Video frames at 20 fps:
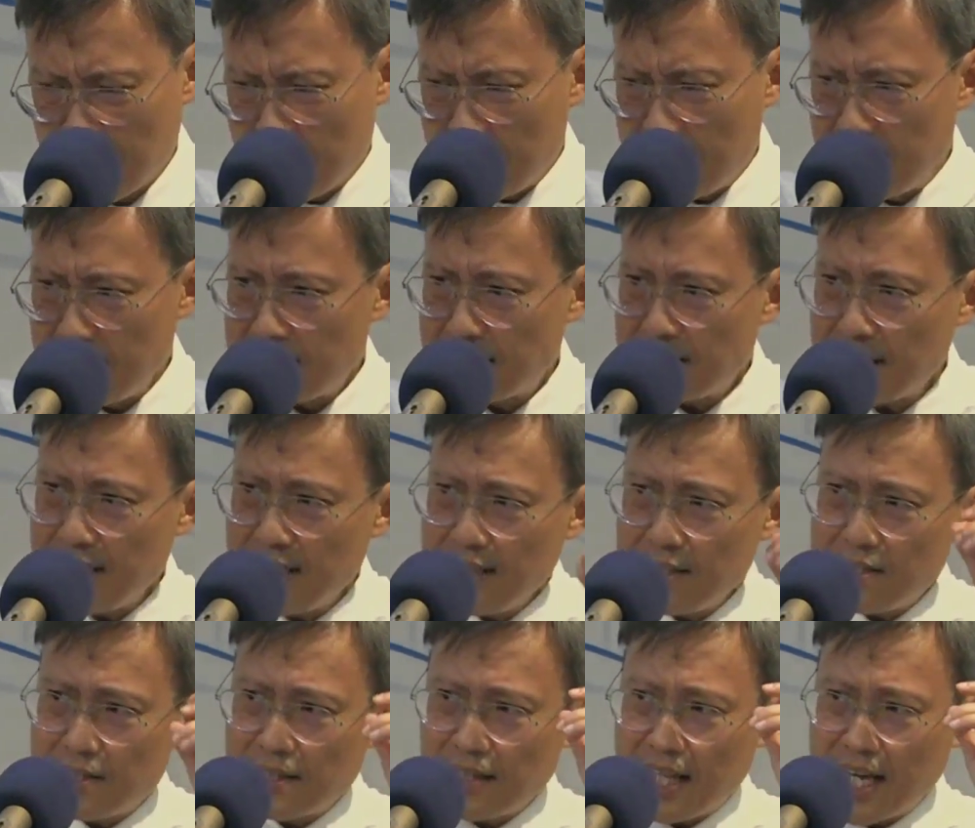He
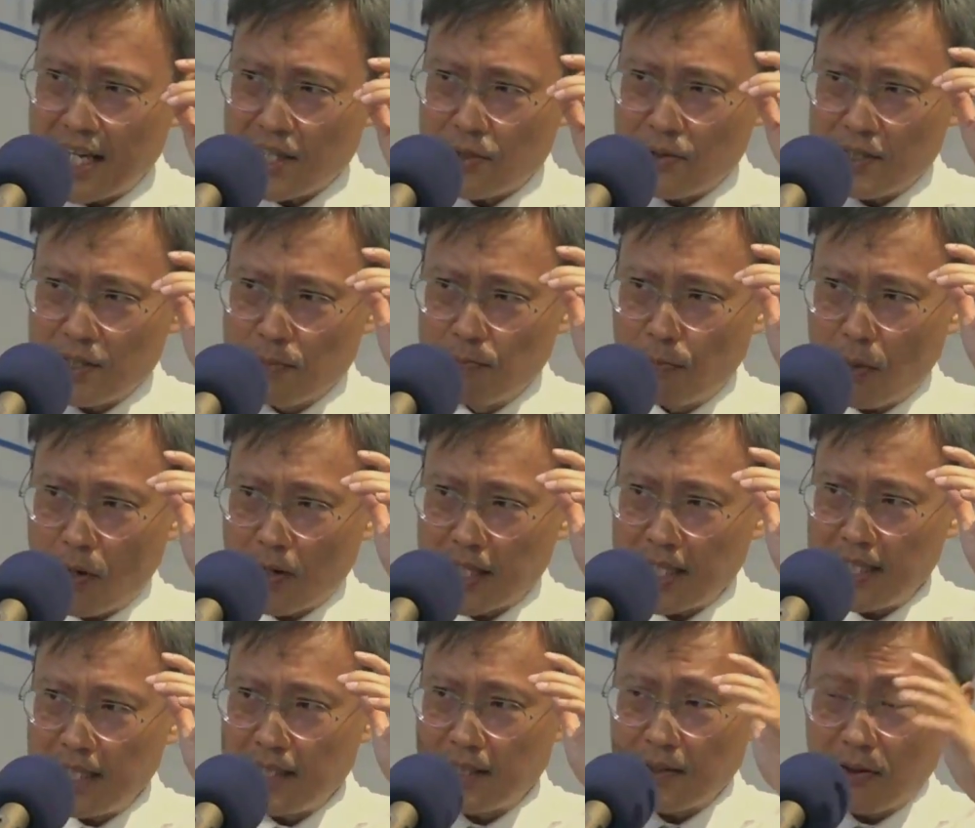sees Lazarus'
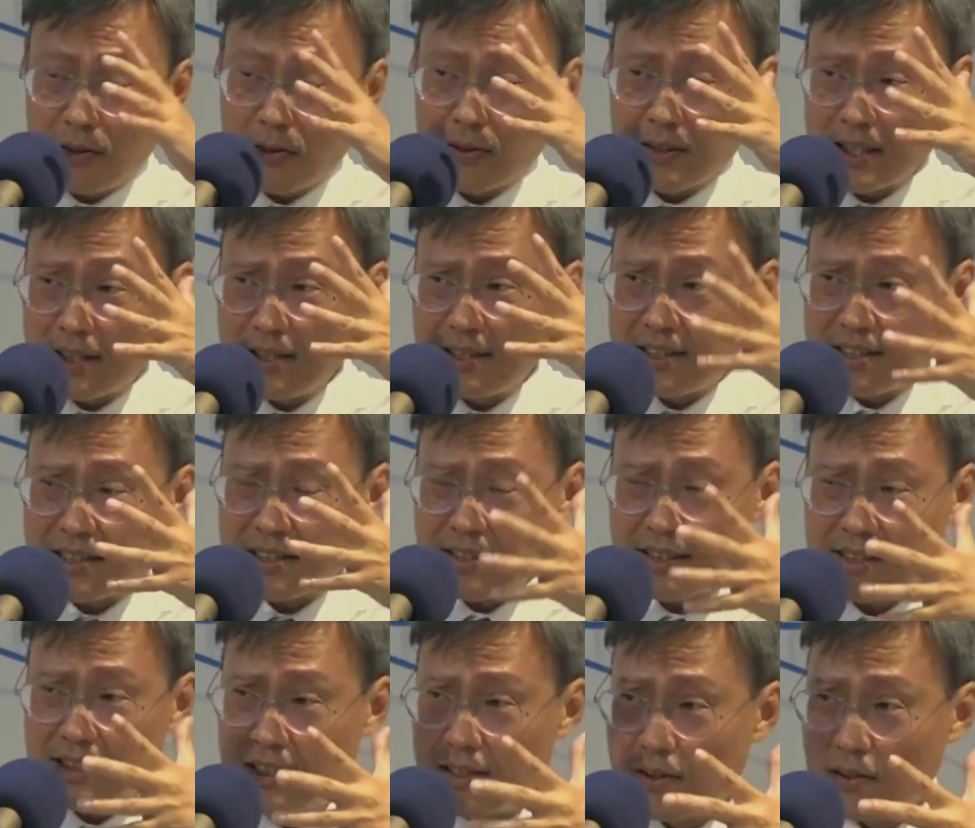body or
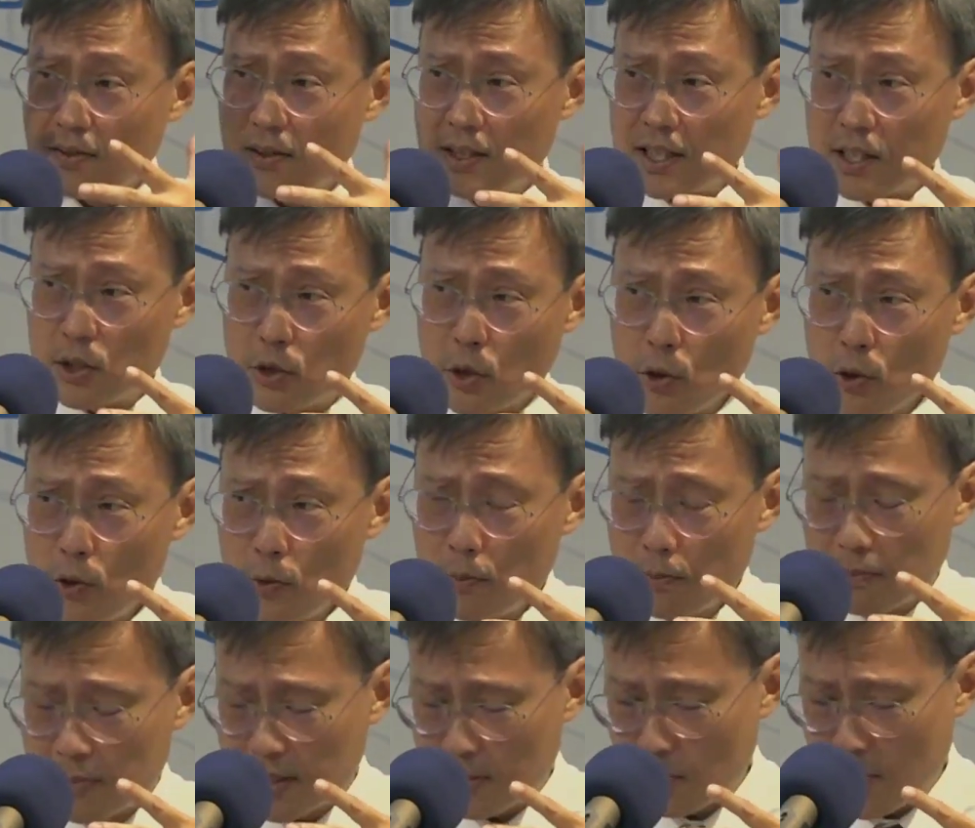you know, the
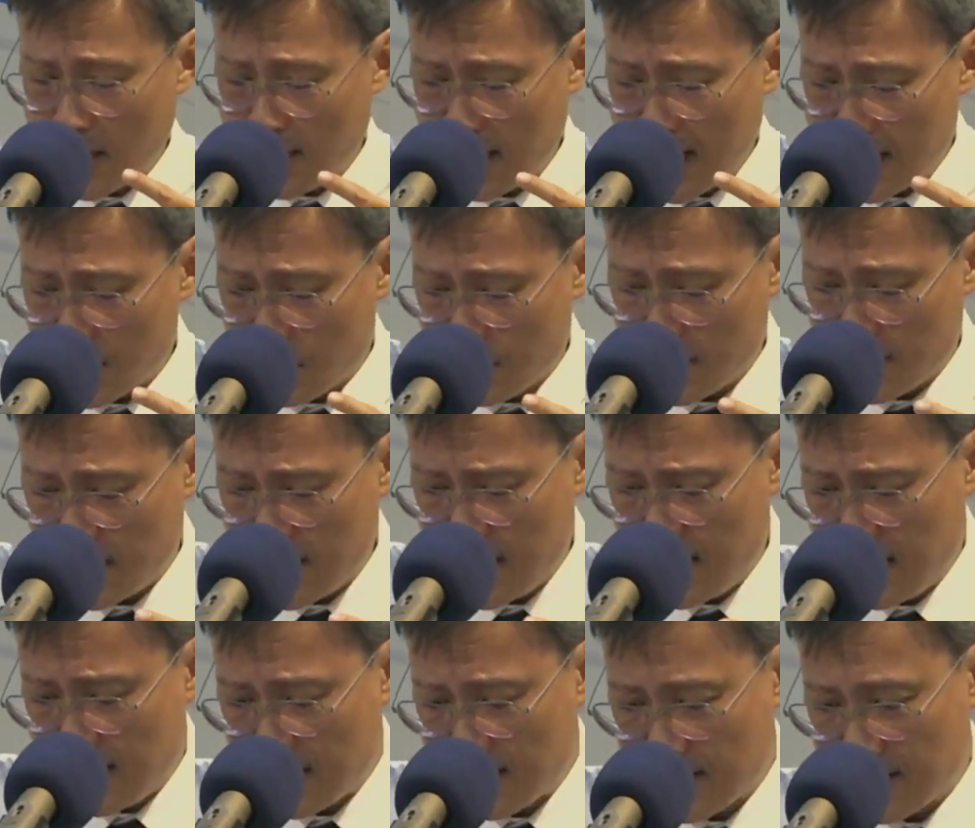tomb where Lazarus
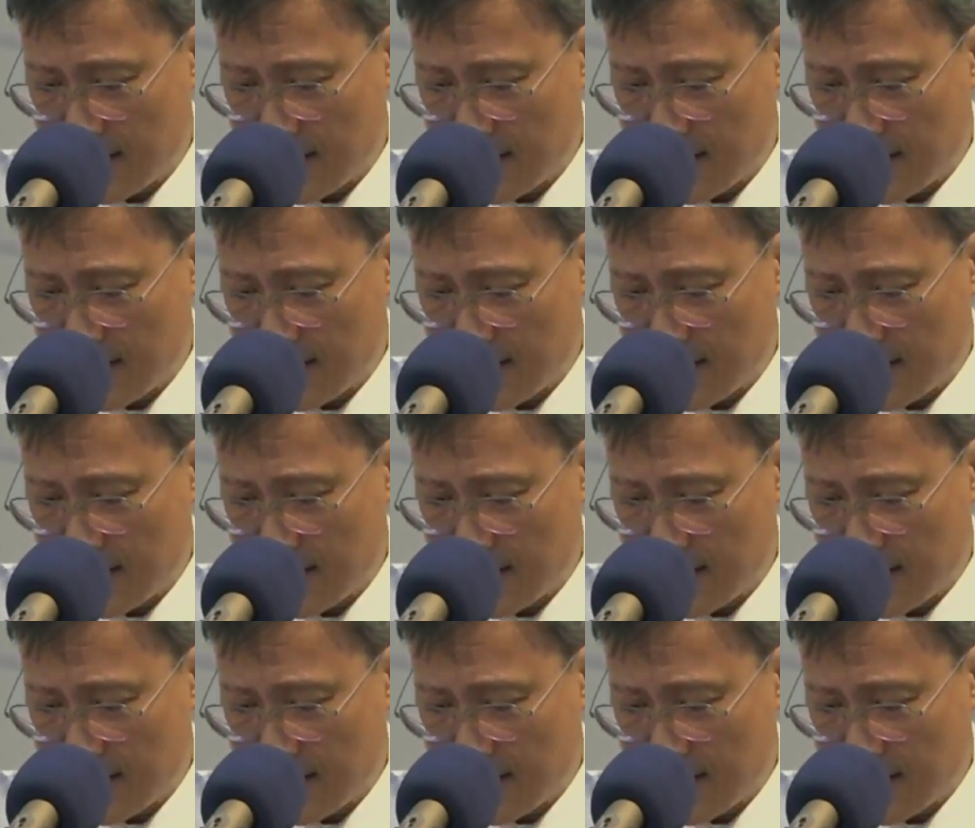is.